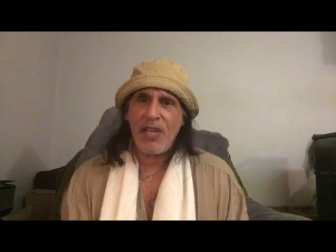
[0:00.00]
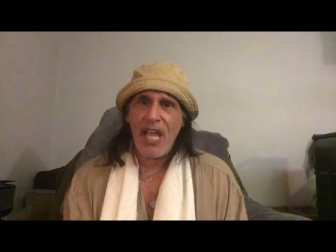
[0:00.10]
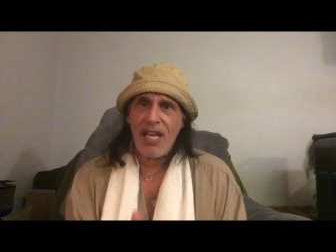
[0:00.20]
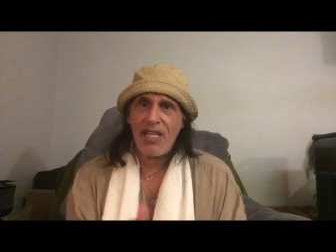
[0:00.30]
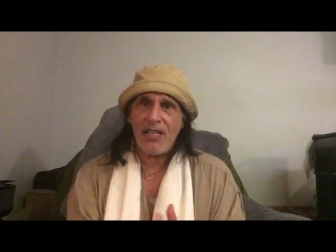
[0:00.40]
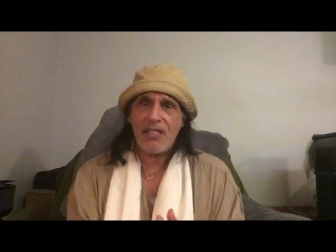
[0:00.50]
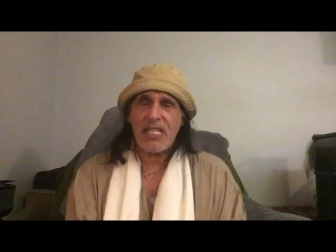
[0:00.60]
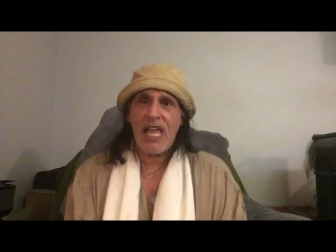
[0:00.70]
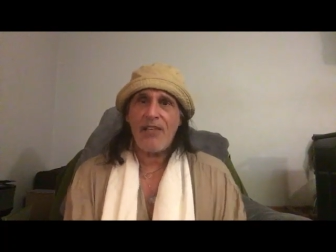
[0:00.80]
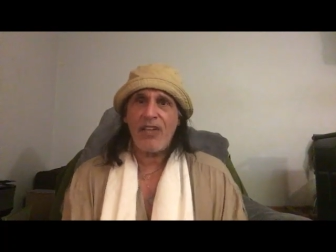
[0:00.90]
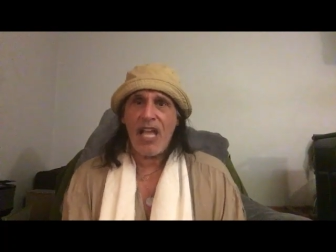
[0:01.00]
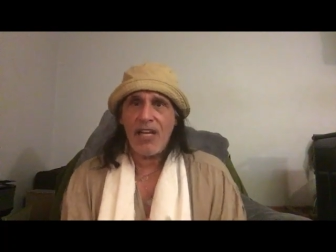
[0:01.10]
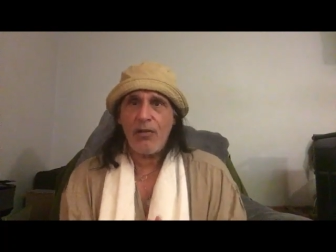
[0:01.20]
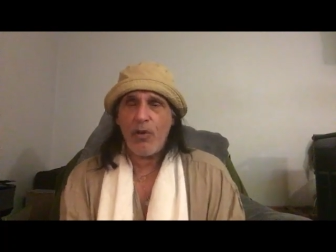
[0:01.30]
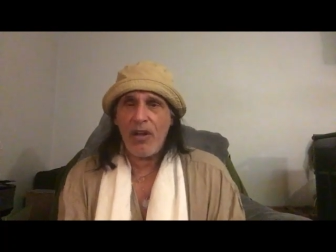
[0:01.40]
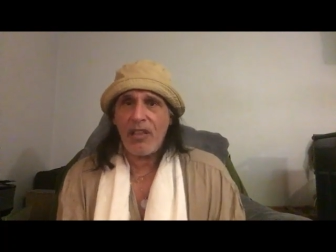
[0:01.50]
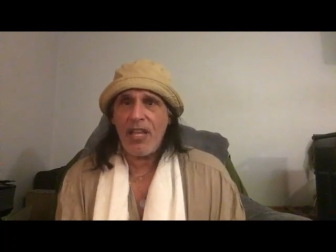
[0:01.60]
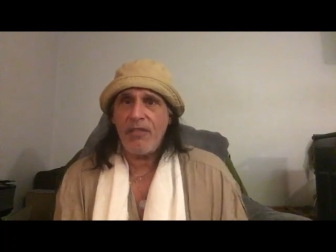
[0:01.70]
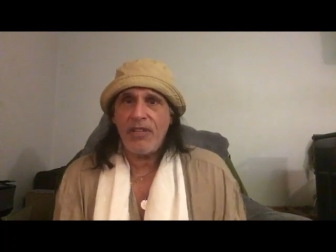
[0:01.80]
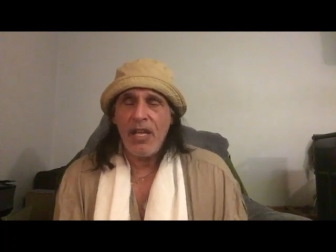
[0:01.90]
He hated his life. He hated where he
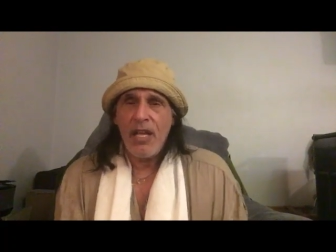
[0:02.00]
lived.